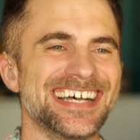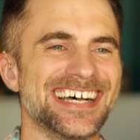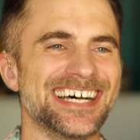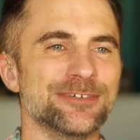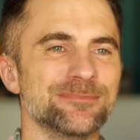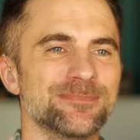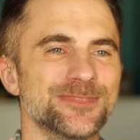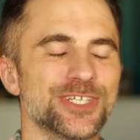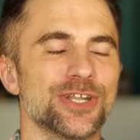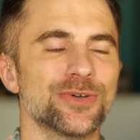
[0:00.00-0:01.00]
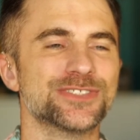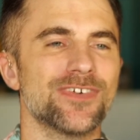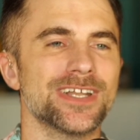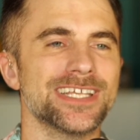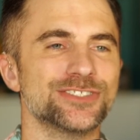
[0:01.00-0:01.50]
You know what's
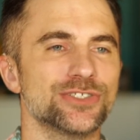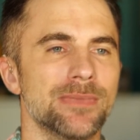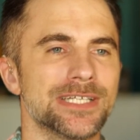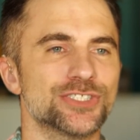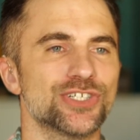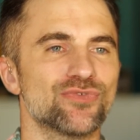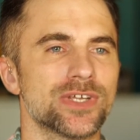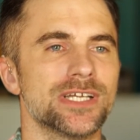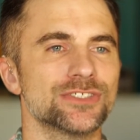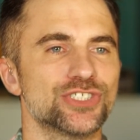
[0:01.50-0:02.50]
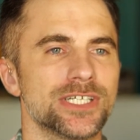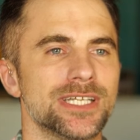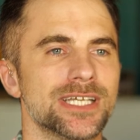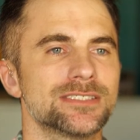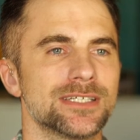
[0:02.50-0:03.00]
funny is you mentioned Real
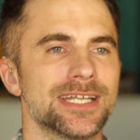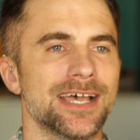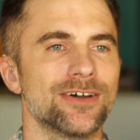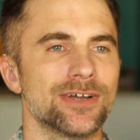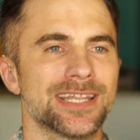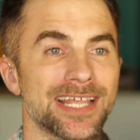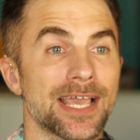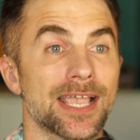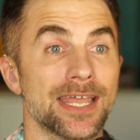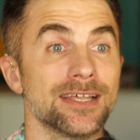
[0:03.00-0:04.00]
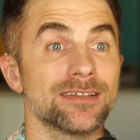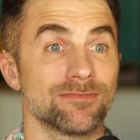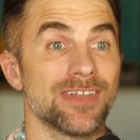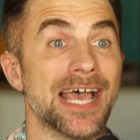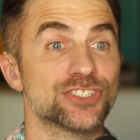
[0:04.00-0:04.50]
Genius and how they like kind of
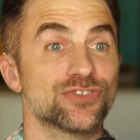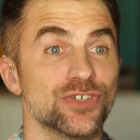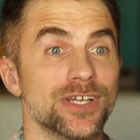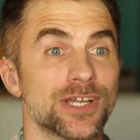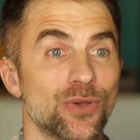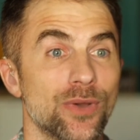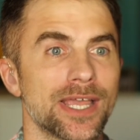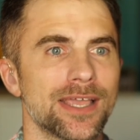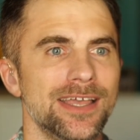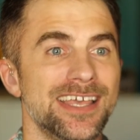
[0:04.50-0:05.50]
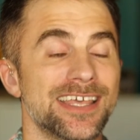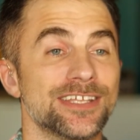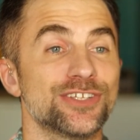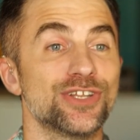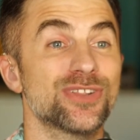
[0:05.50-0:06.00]
flashed through it quick.
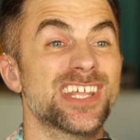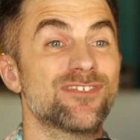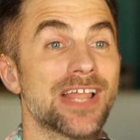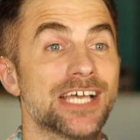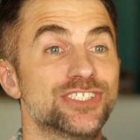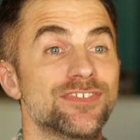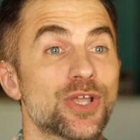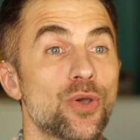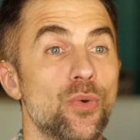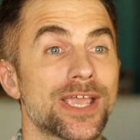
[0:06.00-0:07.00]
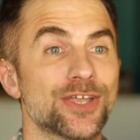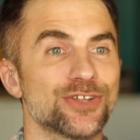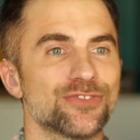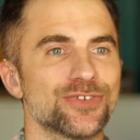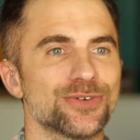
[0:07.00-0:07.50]
You know, they flashed even
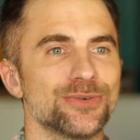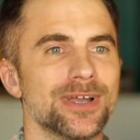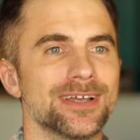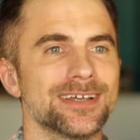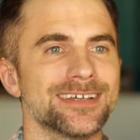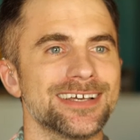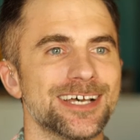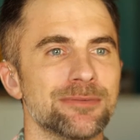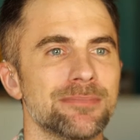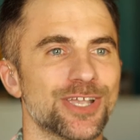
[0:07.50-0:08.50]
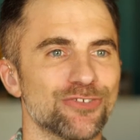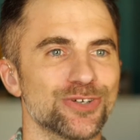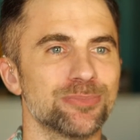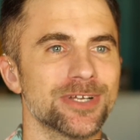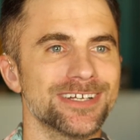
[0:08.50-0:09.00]
quicker through
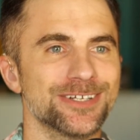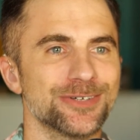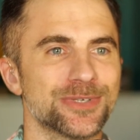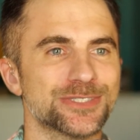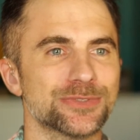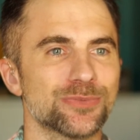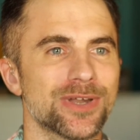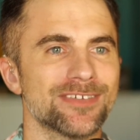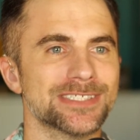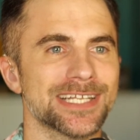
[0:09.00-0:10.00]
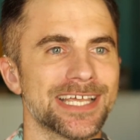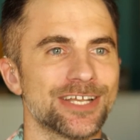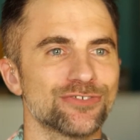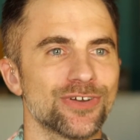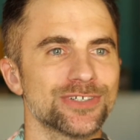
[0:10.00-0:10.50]
MacGruber, which was one of his
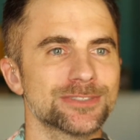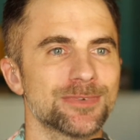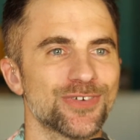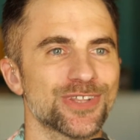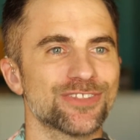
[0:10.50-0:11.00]
later roles before the